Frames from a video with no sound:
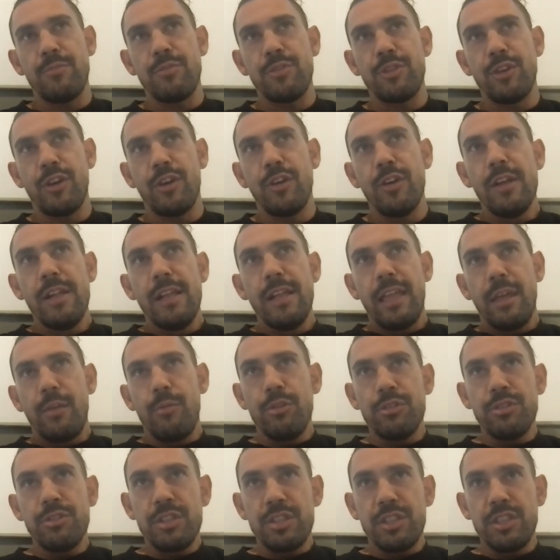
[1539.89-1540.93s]
So it
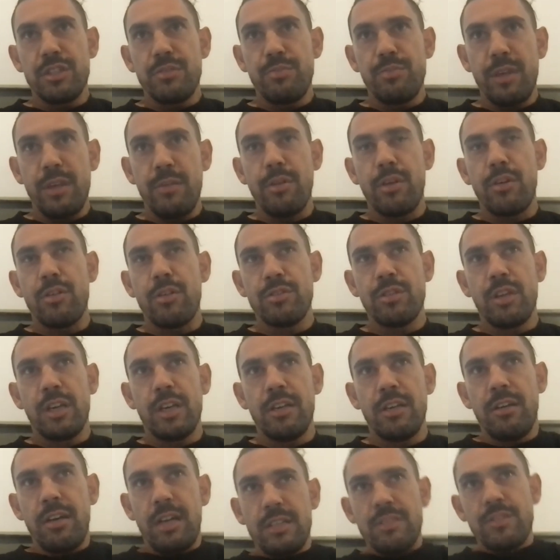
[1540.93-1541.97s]
wasn't just me because
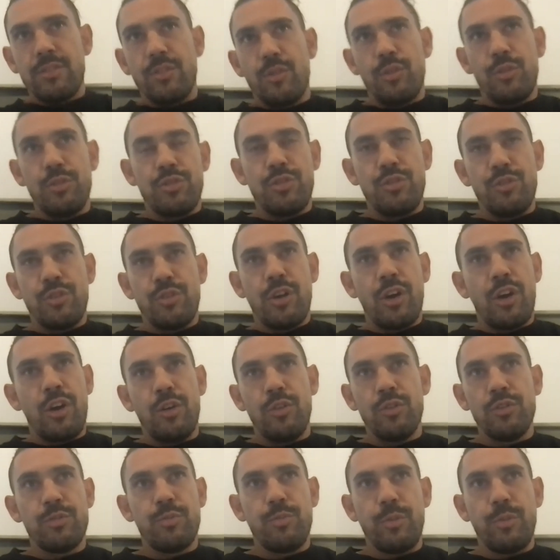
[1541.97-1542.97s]
I scored 2 goals.